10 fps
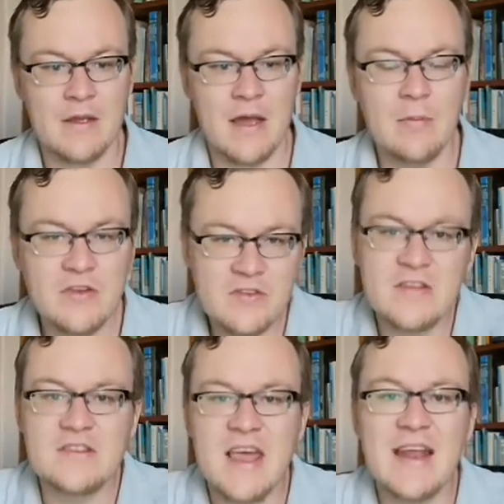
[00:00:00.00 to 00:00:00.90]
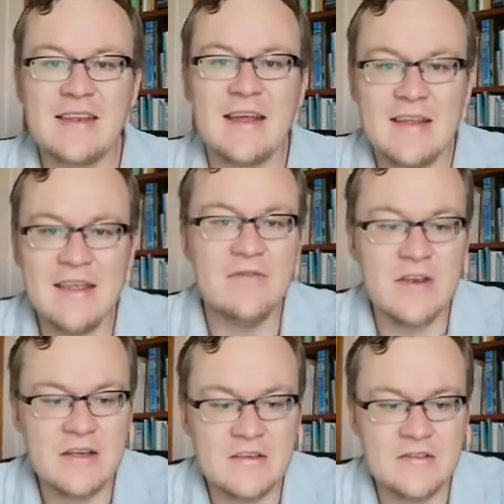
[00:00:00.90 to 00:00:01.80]
How much does that, that
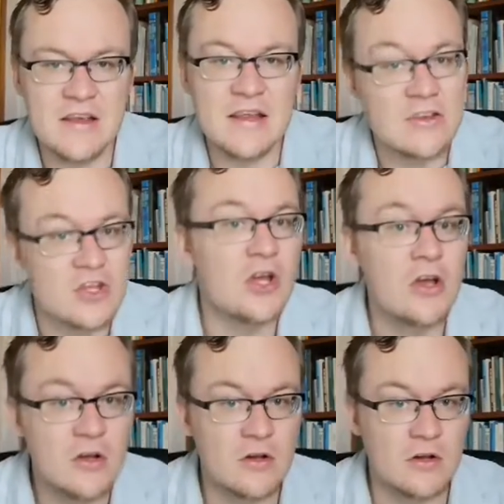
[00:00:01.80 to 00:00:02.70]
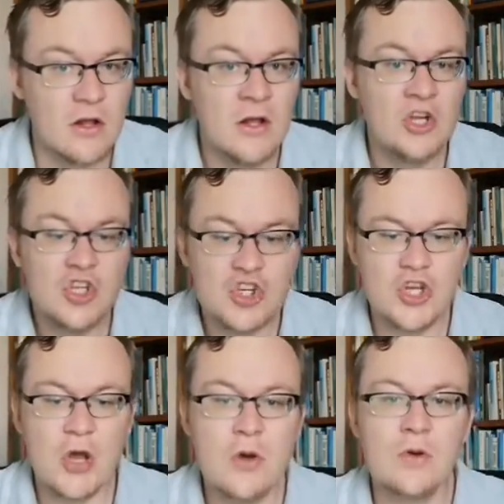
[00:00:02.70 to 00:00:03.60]
even is eternal,
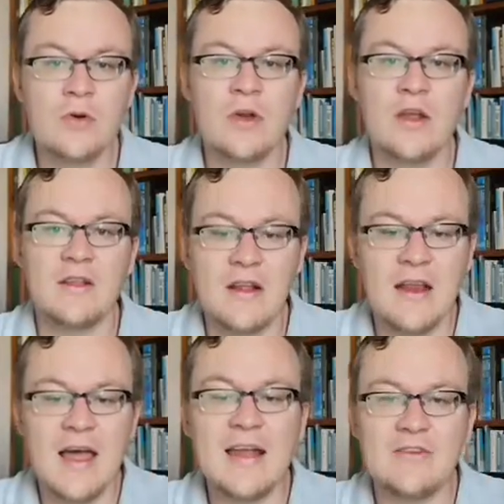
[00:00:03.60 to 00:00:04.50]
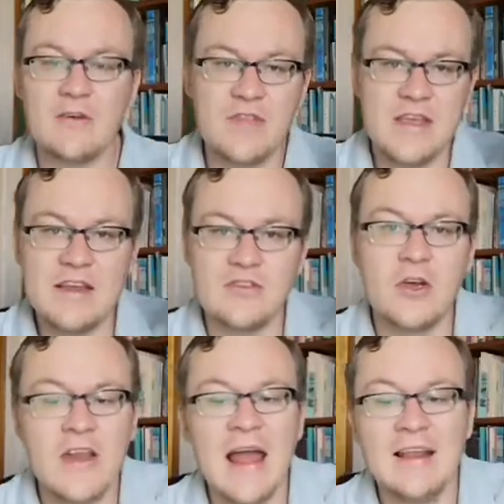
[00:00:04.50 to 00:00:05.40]
shown in the light of the
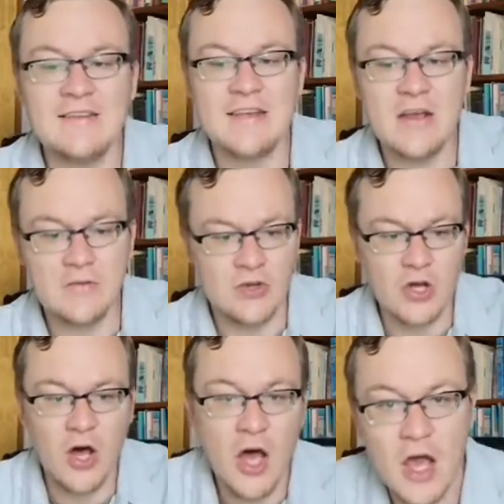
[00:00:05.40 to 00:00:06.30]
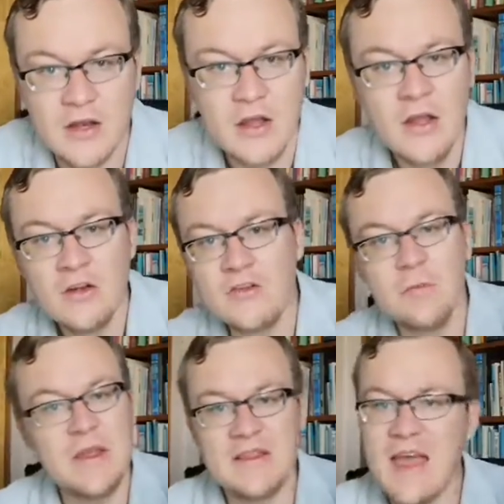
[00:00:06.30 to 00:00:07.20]
eternality of God to
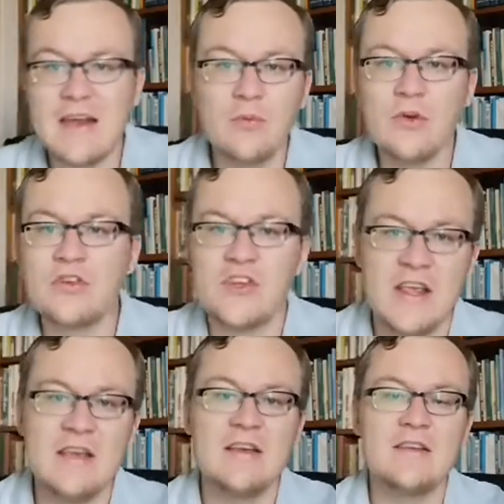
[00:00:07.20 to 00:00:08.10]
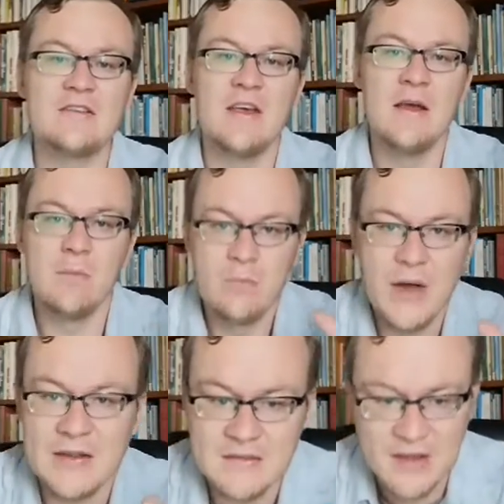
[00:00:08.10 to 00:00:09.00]
be that which is
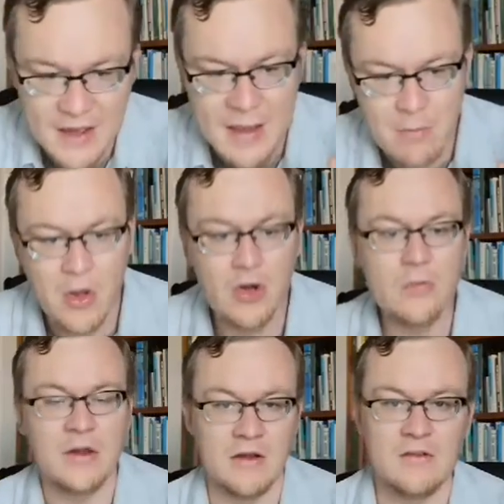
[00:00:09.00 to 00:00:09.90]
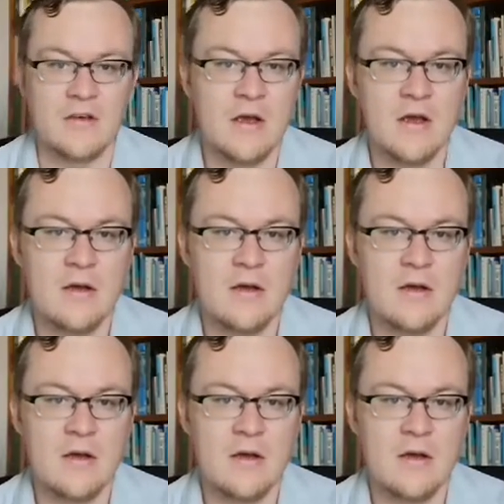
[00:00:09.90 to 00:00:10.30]
but a moment.